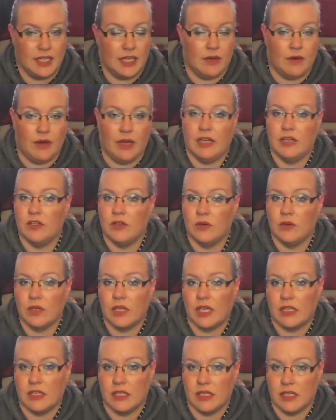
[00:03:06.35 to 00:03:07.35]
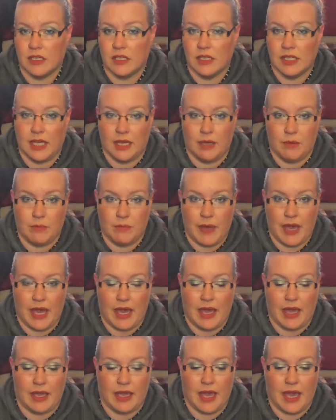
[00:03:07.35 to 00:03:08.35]
Now, I don't get the Glam
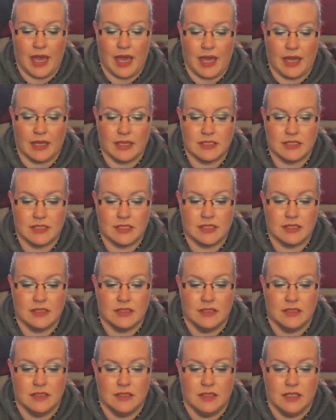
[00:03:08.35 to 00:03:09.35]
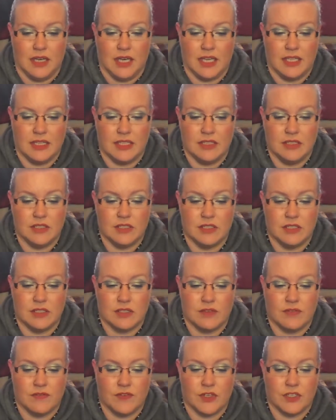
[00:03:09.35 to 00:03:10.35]
Bag X, and this is
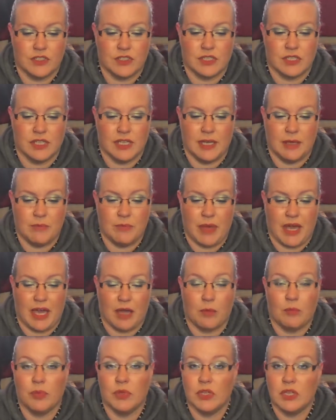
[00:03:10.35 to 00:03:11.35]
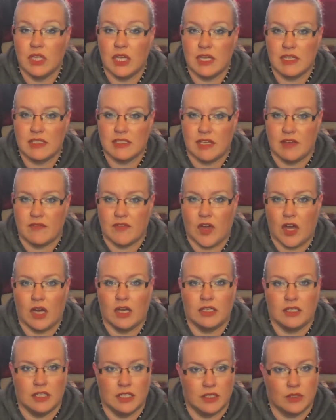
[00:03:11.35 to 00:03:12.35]
the first Glam Bag Plus I've
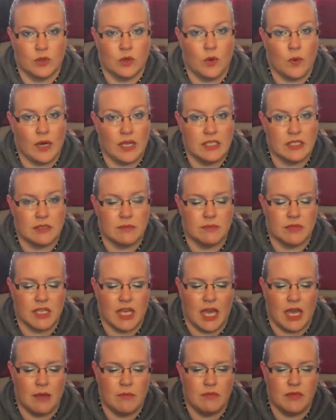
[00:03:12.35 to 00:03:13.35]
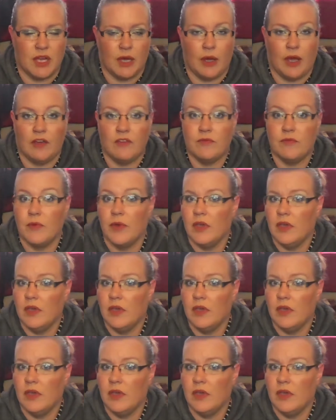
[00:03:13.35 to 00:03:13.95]
gotten in quite some time. Now, I've